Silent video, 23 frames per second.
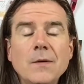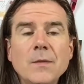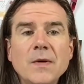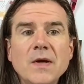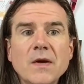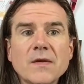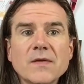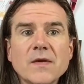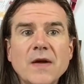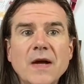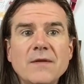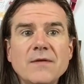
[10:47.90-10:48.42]
We
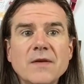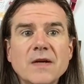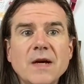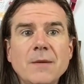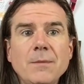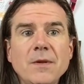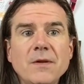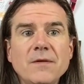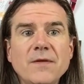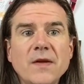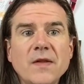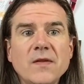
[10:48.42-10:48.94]
also have a
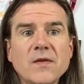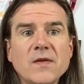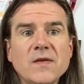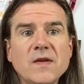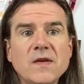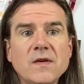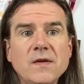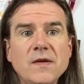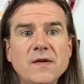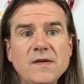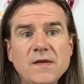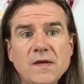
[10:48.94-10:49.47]
couple of other
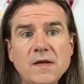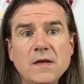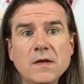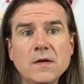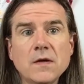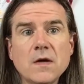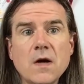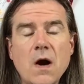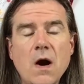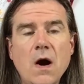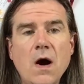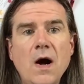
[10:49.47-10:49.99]
series
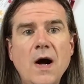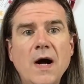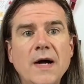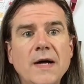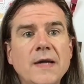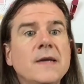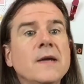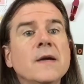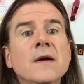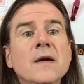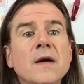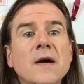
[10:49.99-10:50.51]
here
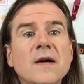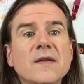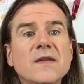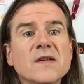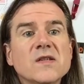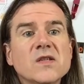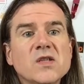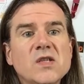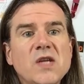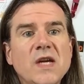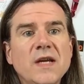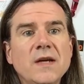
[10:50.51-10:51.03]
on
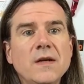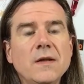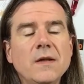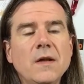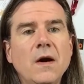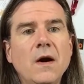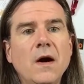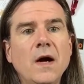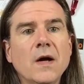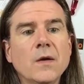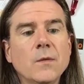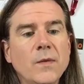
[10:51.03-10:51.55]
this channel
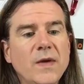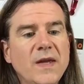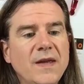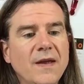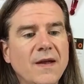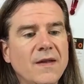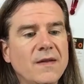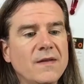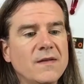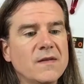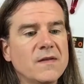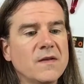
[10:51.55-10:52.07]
on
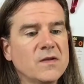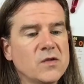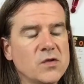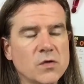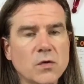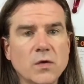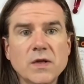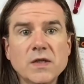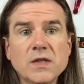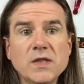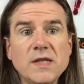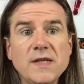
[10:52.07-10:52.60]
weekends.
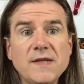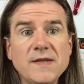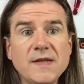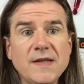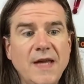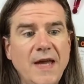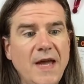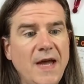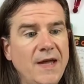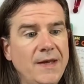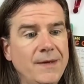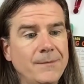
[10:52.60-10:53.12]
George, he's a
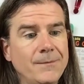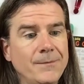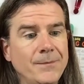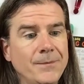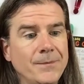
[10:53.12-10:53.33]
cat.